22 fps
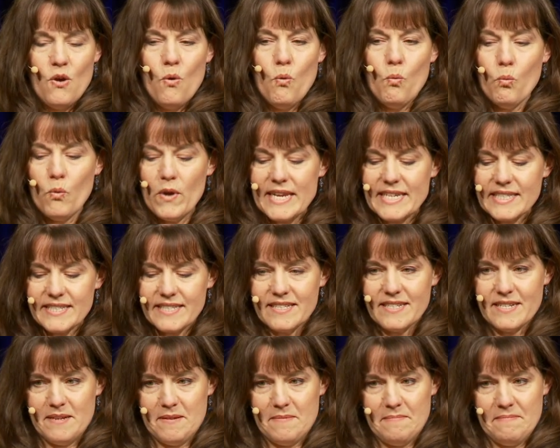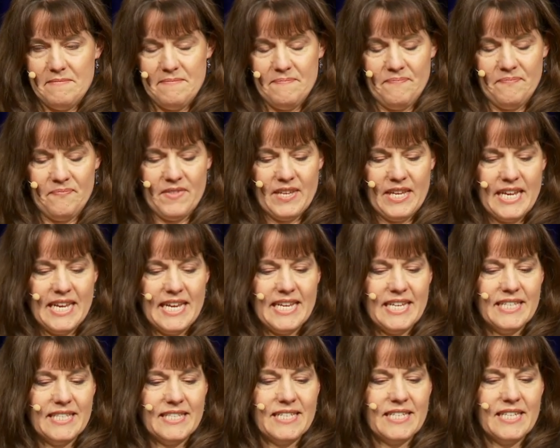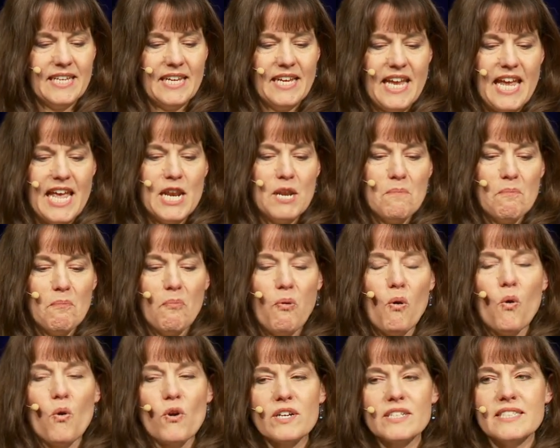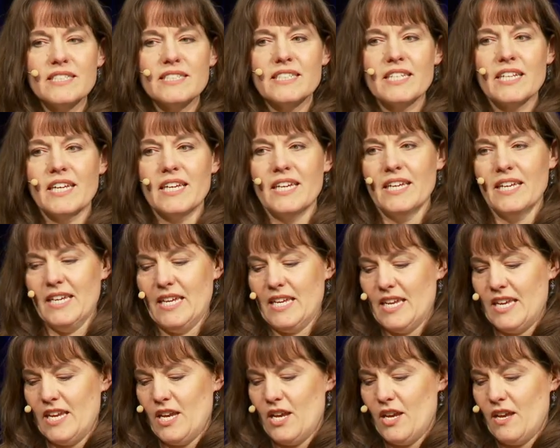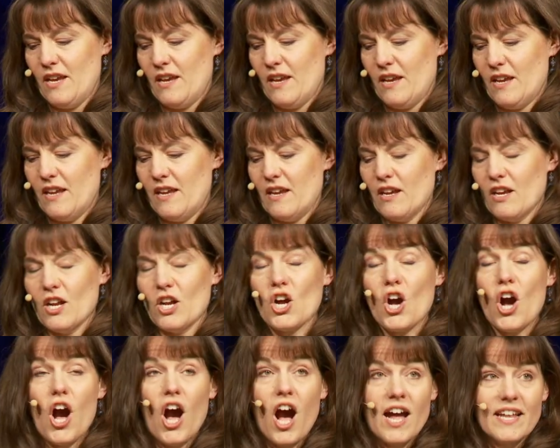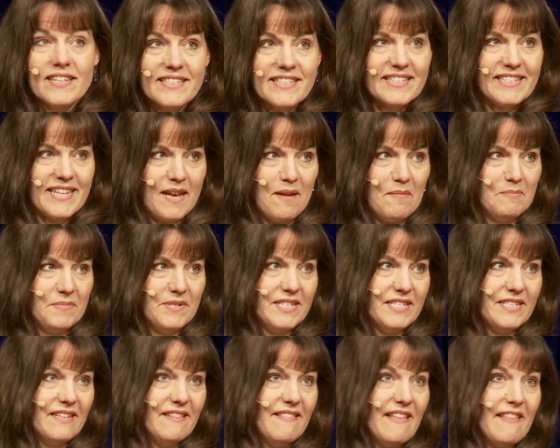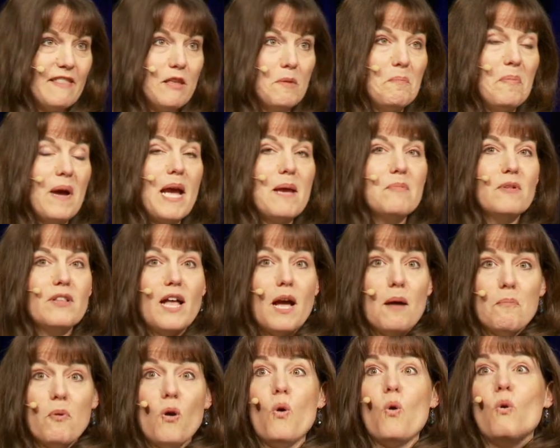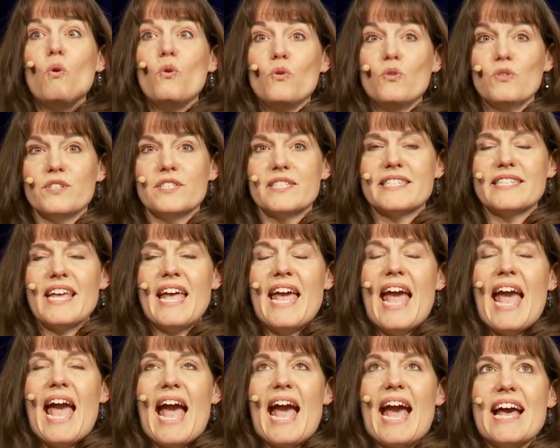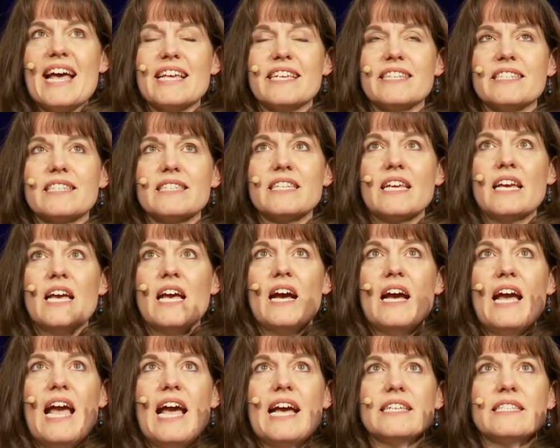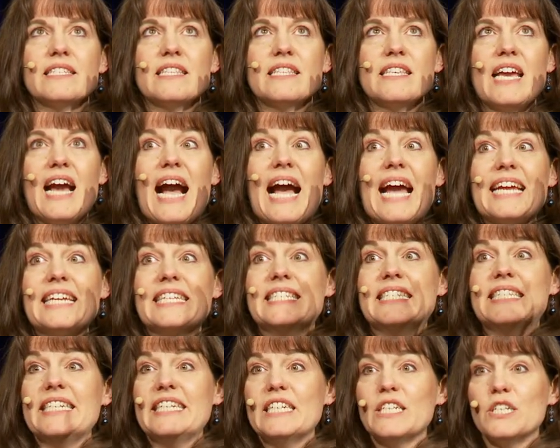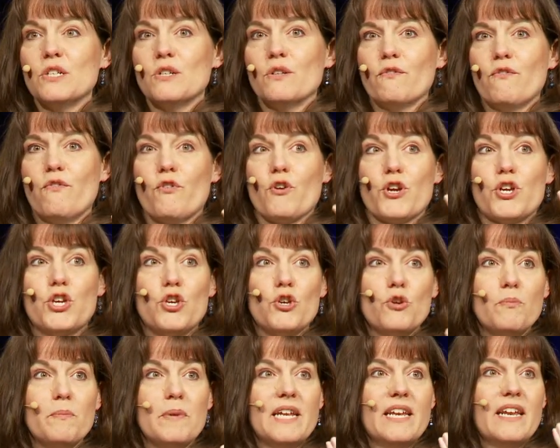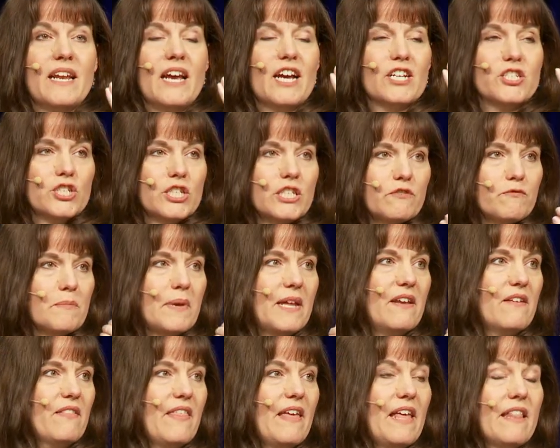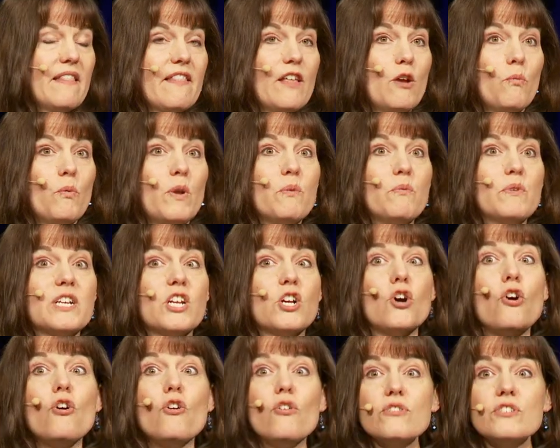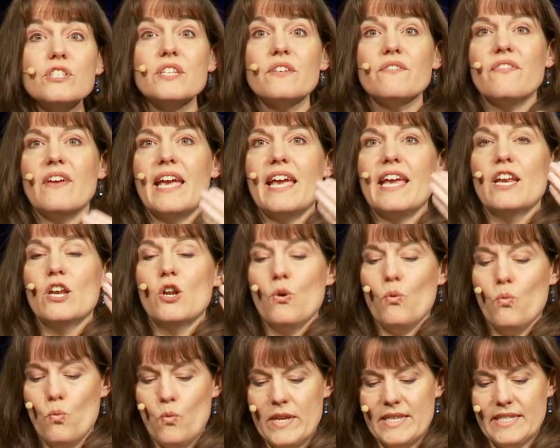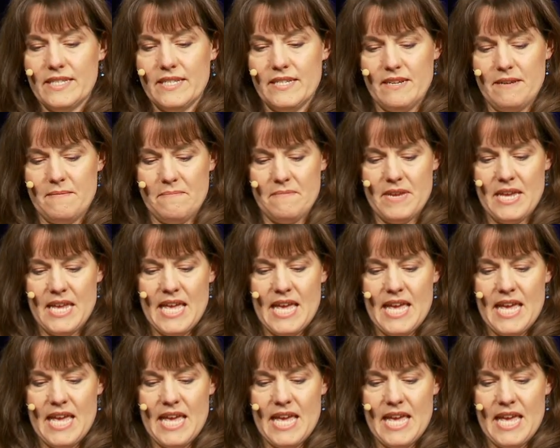Wisdom is an important concept that the Bible upholds as, as the ideal for human achievement, that, that we would cultivate wisdom